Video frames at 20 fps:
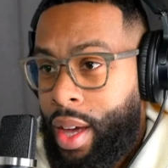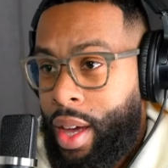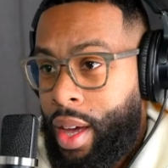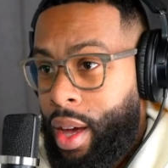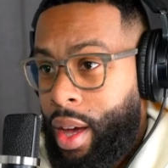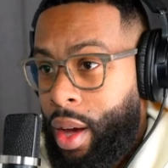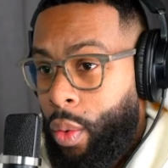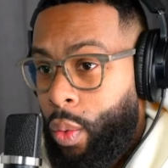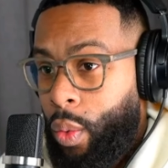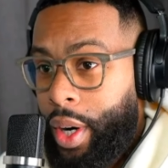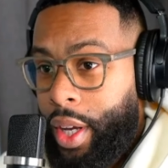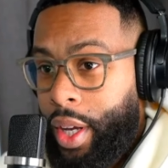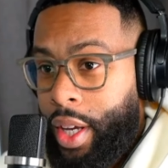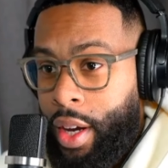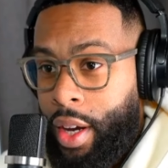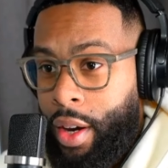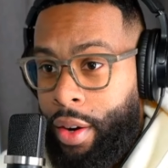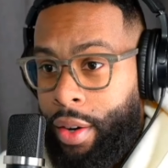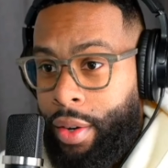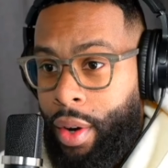What a
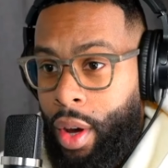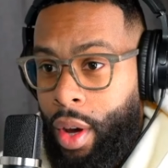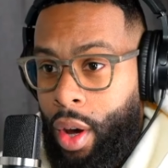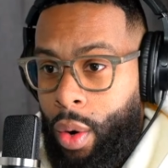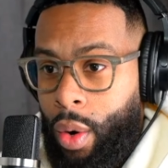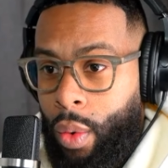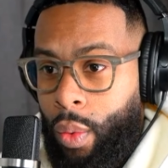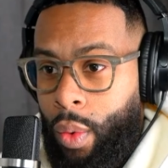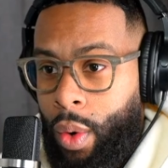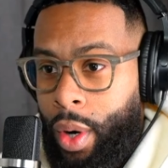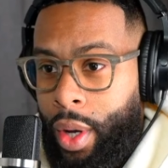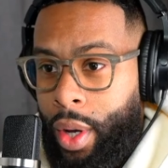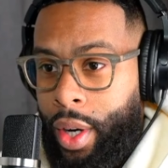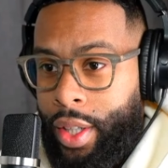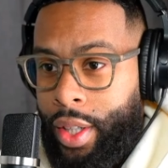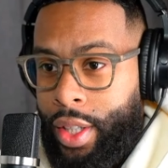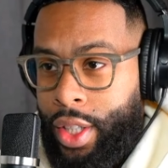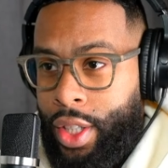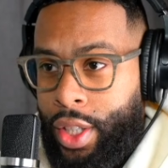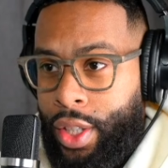Karen? What a
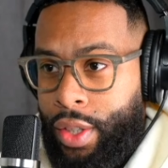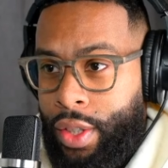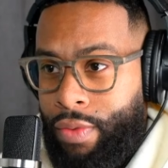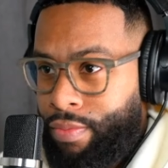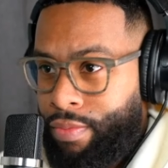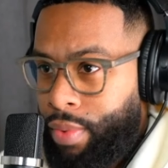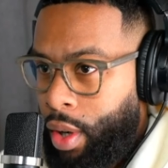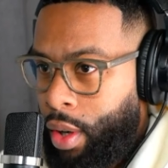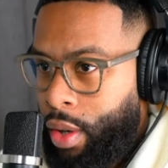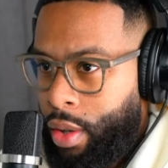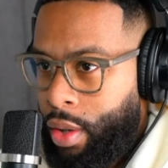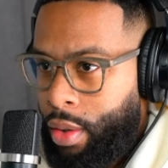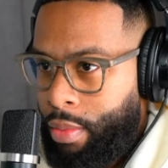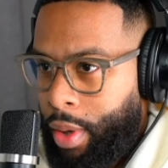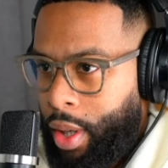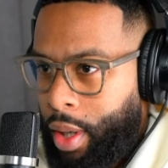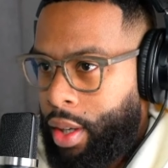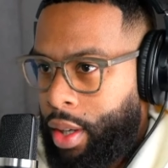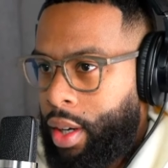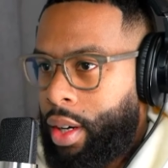oh my
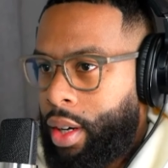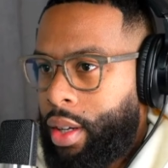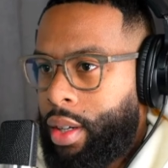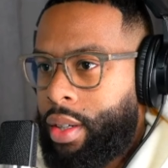god! I